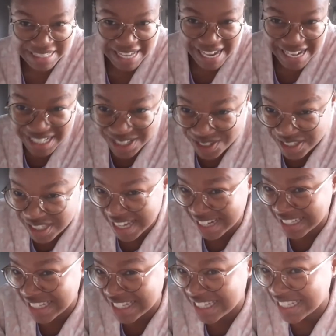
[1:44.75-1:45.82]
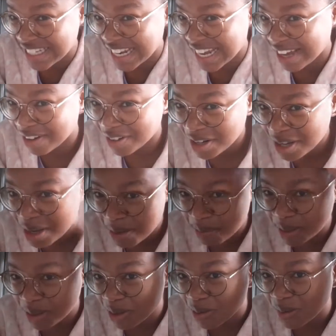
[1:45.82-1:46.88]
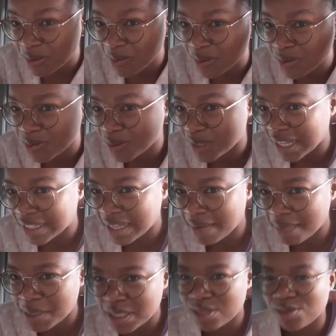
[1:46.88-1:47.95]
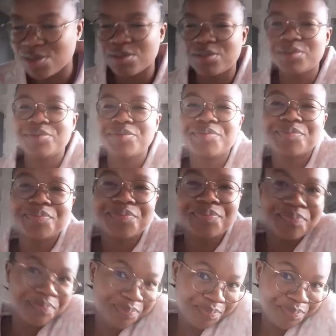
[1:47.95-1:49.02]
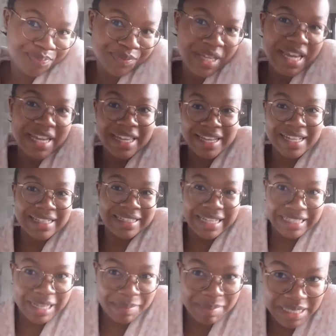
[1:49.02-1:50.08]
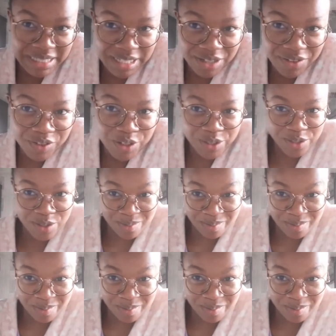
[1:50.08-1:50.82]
I need to take these down. But no one wants to cut me, so. And I can't cut myself because.